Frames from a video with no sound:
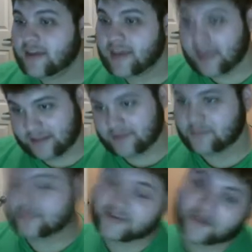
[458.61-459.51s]
and I'm
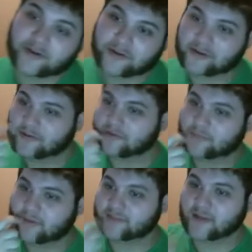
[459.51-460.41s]
still
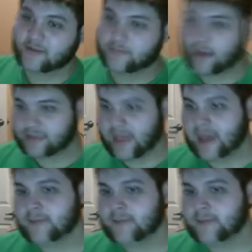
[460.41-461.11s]
pissed off about that.